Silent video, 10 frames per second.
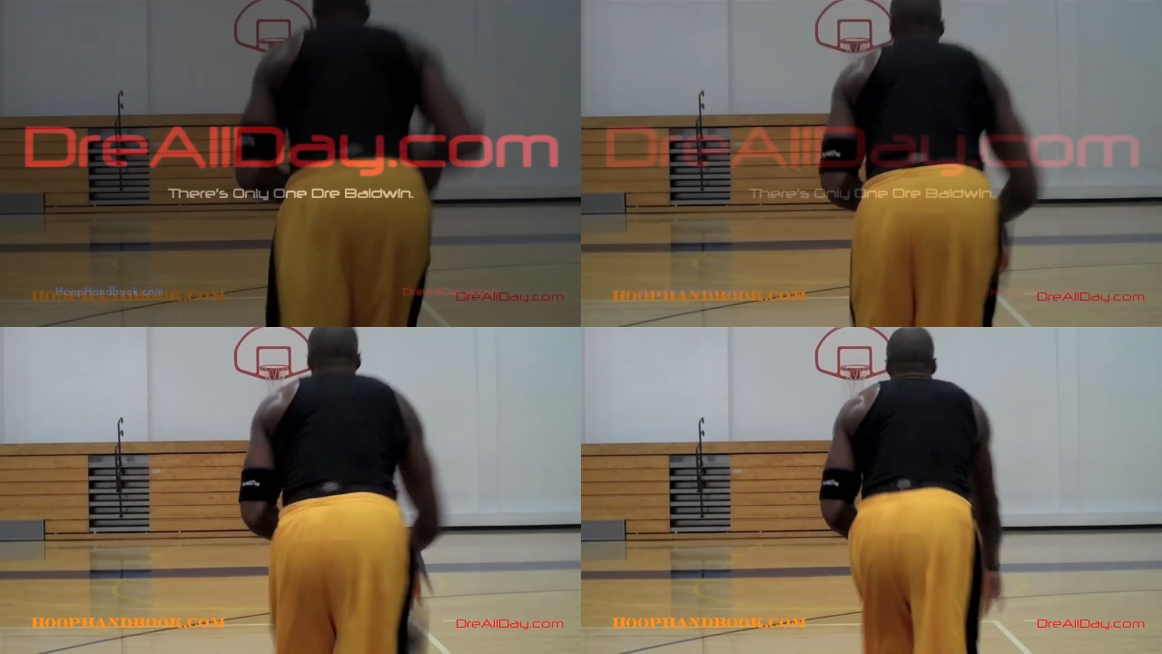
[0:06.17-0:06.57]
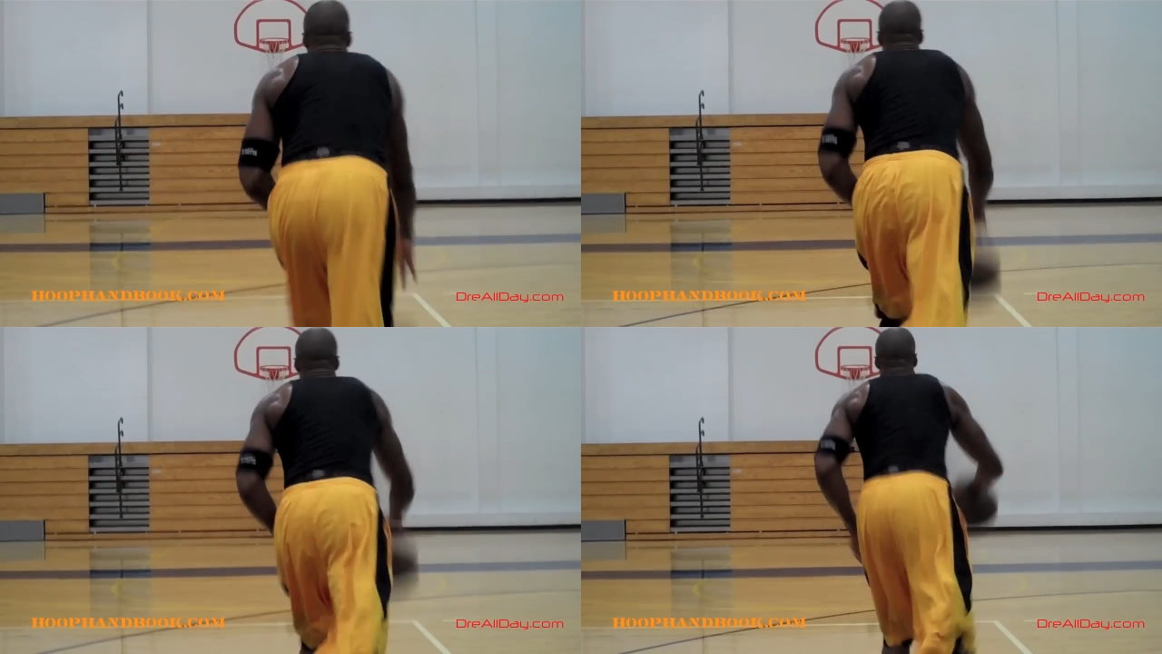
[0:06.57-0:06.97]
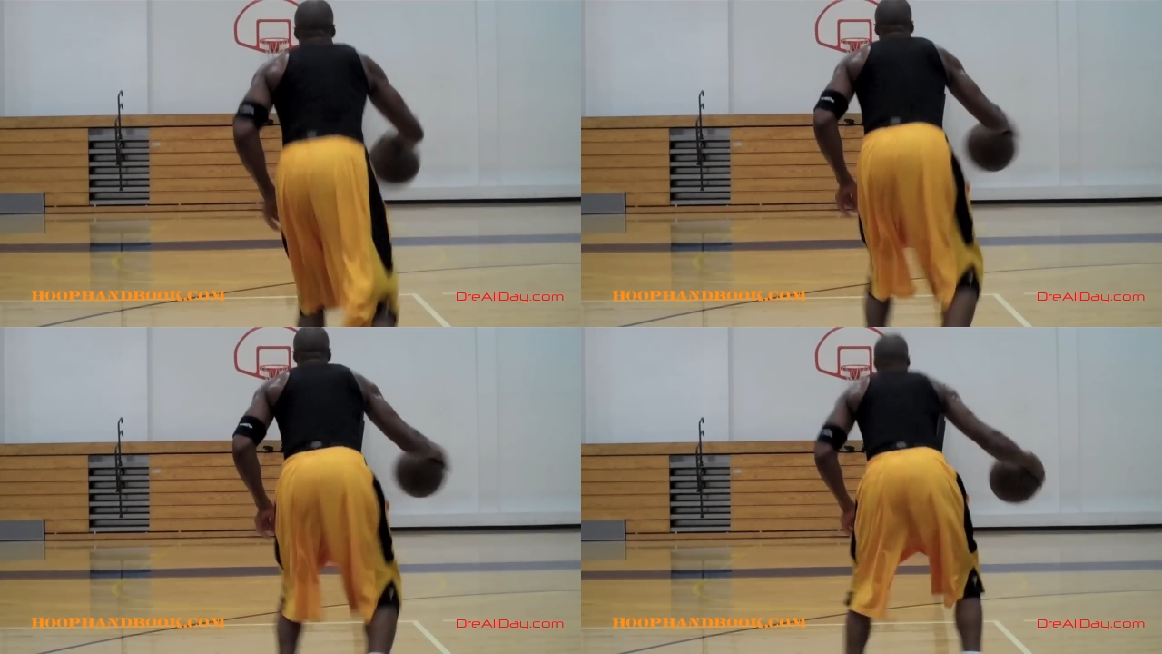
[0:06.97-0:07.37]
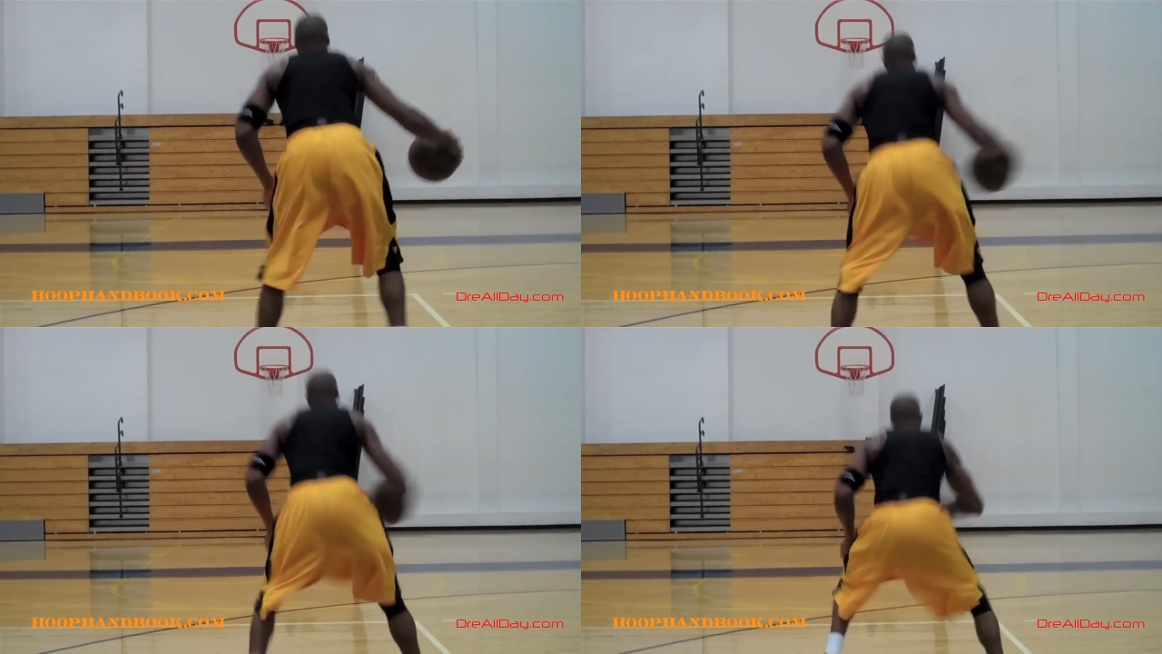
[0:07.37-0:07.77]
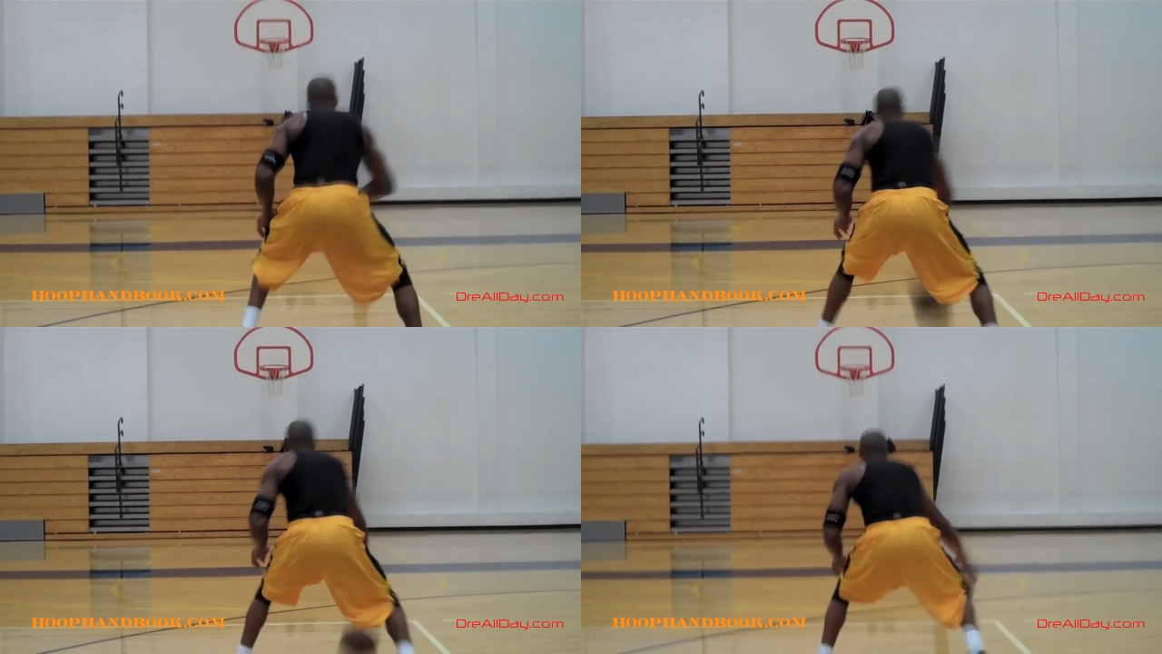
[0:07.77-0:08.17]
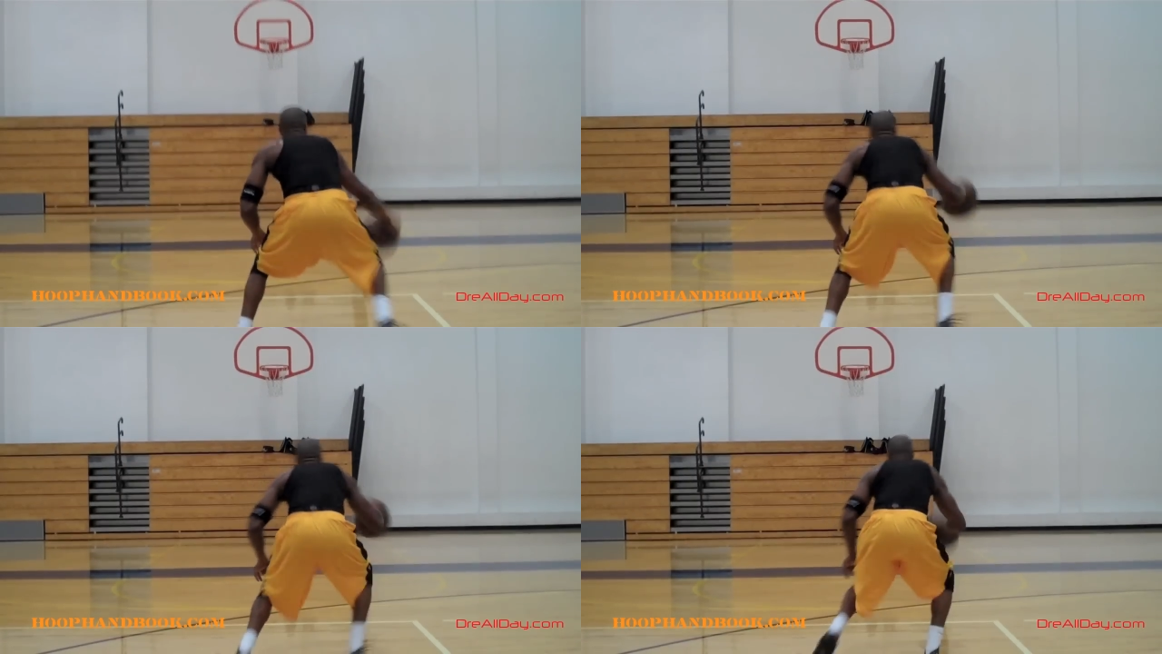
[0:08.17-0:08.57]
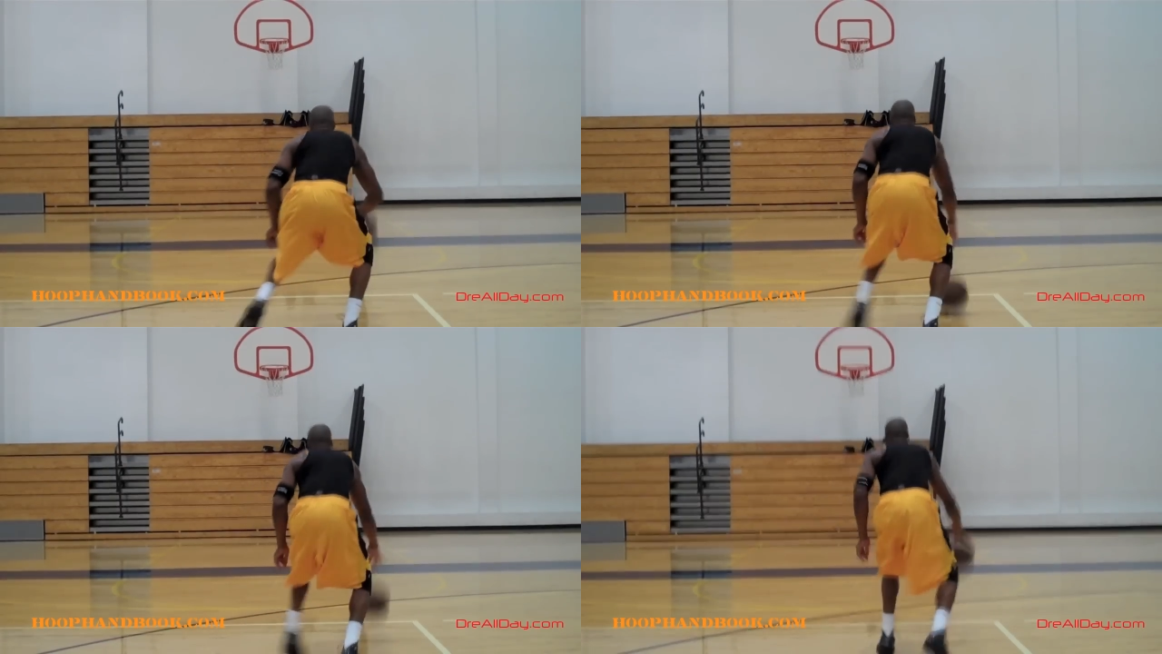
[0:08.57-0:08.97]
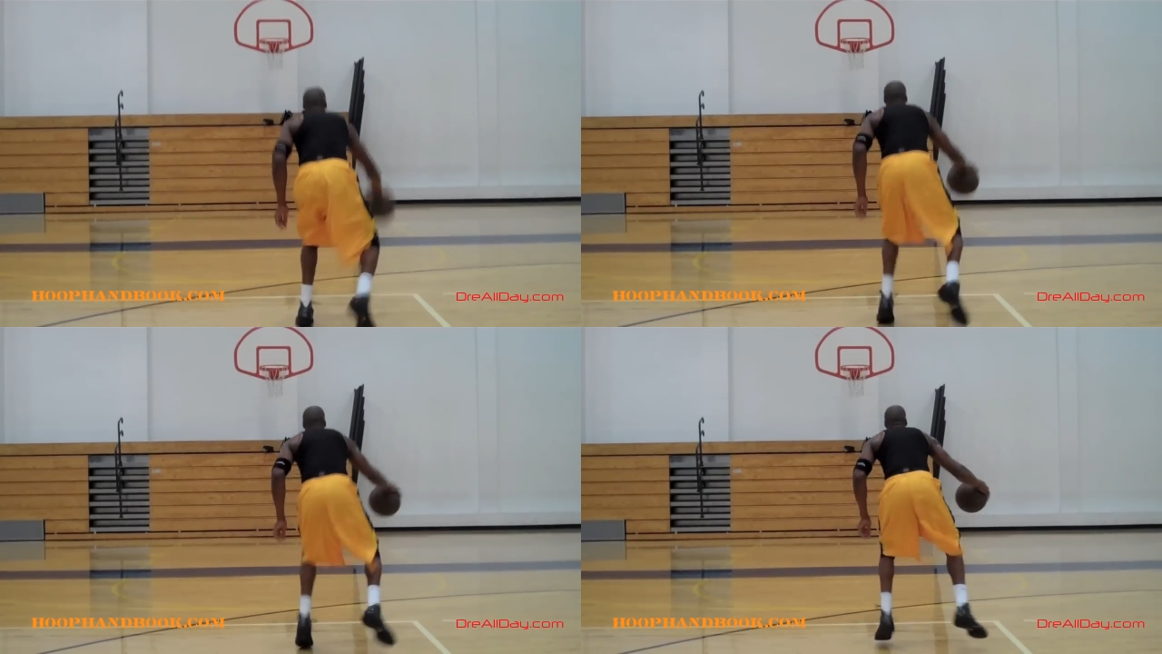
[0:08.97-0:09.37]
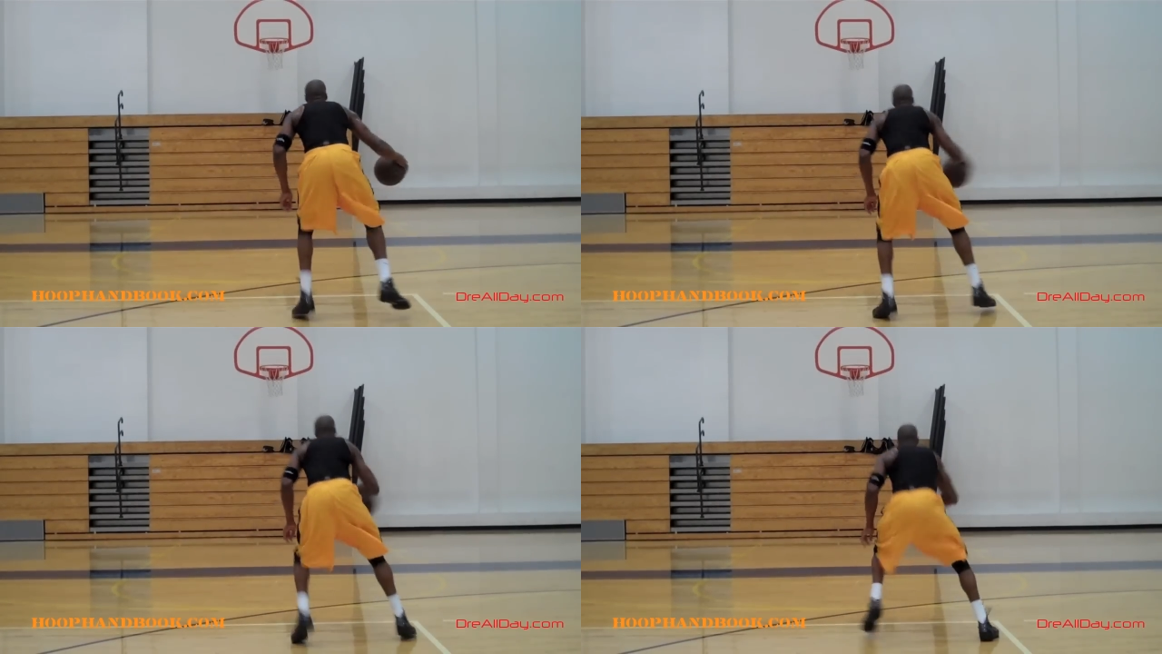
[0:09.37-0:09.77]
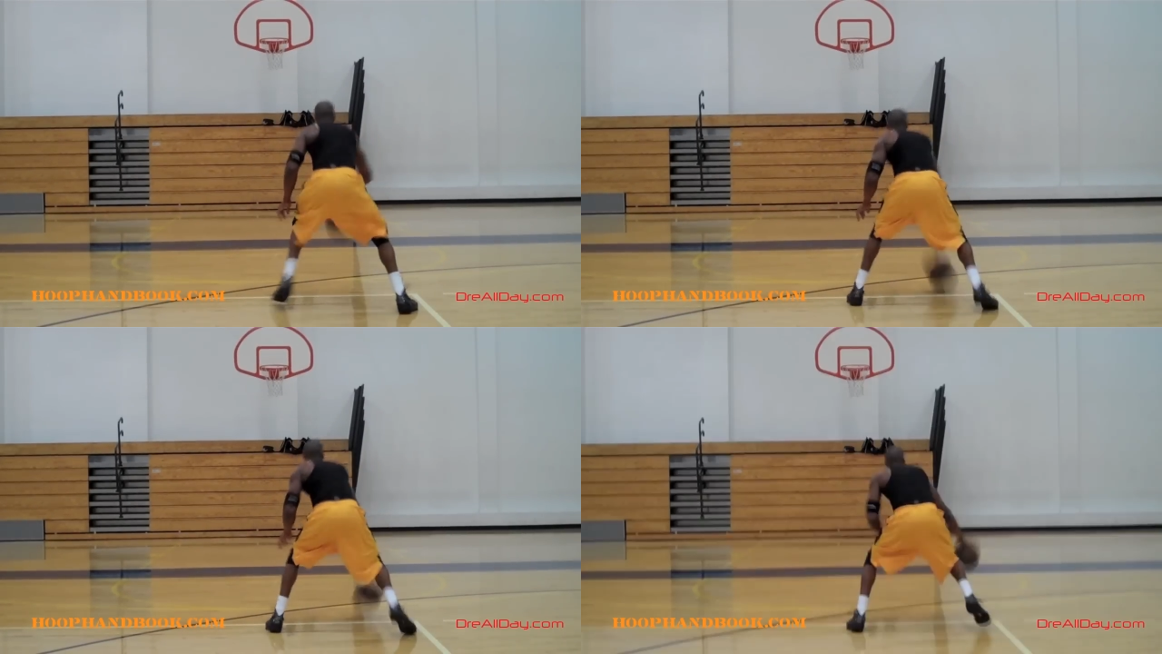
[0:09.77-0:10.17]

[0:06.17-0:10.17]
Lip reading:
(no speaker visible)